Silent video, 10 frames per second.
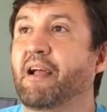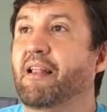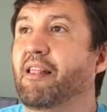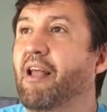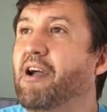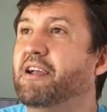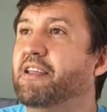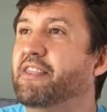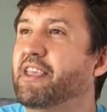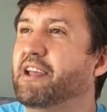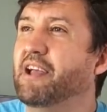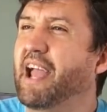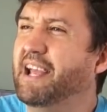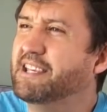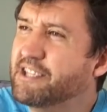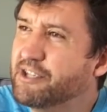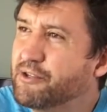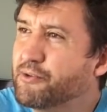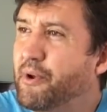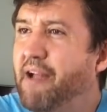like the
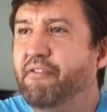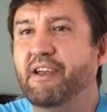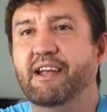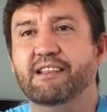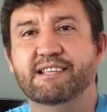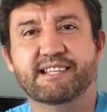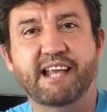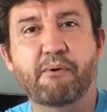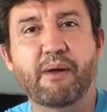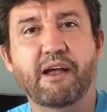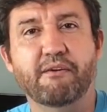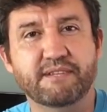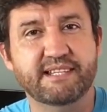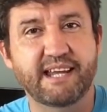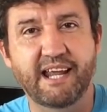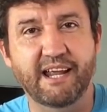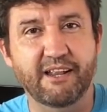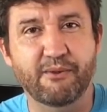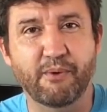extravagant sowing of seed,